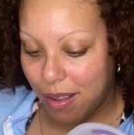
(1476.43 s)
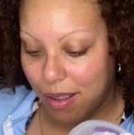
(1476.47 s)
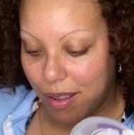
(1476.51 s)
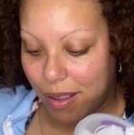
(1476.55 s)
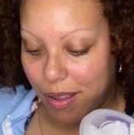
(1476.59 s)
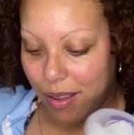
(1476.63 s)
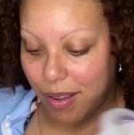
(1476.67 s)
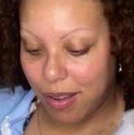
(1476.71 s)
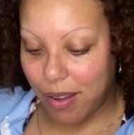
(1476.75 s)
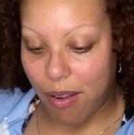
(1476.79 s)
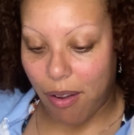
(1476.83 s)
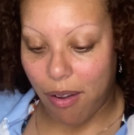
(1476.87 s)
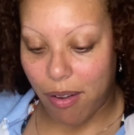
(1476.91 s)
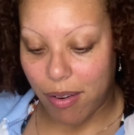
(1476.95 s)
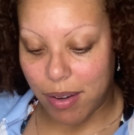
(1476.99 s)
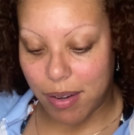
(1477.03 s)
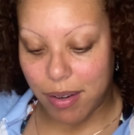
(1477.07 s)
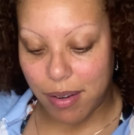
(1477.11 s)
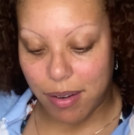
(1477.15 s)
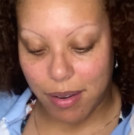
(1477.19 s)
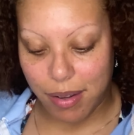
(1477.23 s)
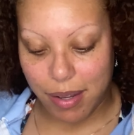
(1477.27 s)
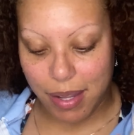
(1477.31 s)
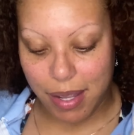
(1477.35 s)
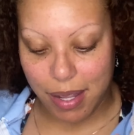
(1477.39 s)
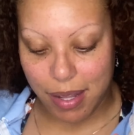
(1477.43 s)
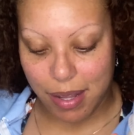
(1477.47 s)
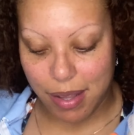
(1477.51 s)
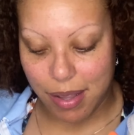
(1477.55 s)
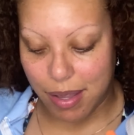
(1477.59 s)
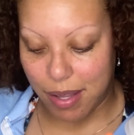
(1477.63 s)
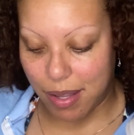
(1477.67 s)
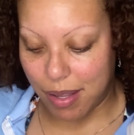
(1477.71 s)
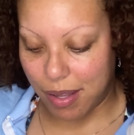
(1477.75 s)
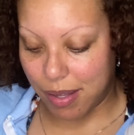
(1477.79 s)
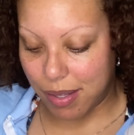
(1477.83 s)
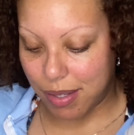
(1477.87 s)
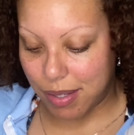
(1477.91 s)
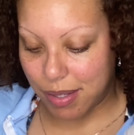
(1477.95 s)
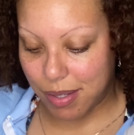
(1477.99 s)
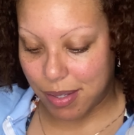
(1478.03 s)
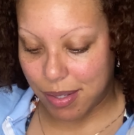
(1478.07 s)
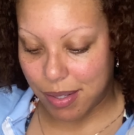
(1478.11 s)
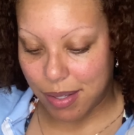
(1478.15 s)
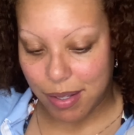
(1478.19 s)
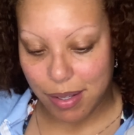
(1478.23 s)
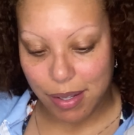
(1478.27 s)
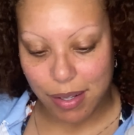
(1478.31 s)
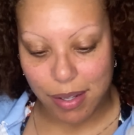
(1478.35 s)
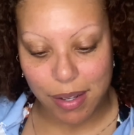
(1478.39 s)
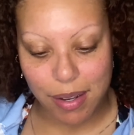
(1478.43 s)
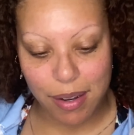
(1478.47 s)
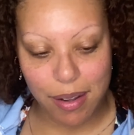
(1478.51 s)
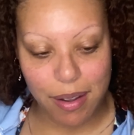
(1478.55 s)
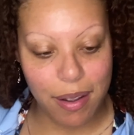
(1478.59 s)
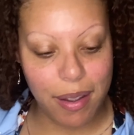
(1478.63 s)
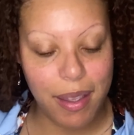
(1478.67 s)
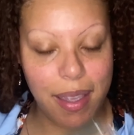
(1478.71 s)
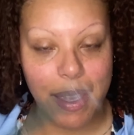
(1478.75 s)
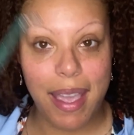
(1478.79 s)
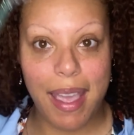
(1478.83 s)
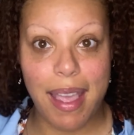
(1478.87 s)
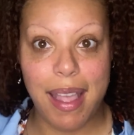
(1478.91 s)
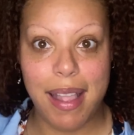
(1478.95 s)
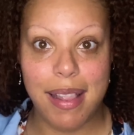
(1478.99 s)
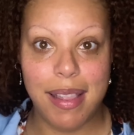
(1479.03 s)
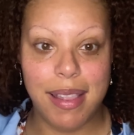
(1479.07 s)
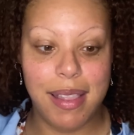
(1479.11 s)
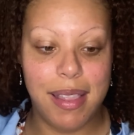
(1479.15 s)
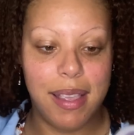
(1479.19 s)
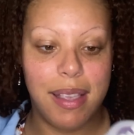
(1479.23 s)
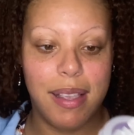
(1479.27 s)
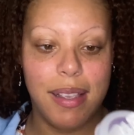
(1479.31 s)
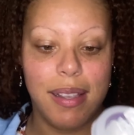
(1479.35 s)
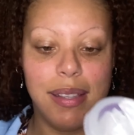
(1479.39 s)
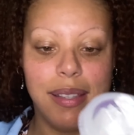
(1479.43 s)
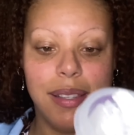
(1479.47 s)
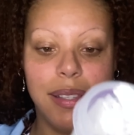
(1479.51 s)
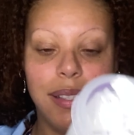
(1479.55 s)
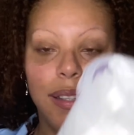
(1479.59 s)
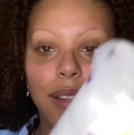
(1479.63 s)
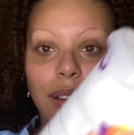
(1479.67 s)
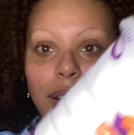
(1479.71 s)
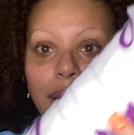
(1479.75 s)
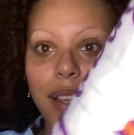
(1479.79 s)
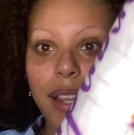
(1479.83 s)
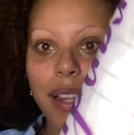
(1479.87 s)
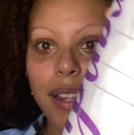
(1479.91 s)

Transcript: Y'all, look at this. Look at this. Look at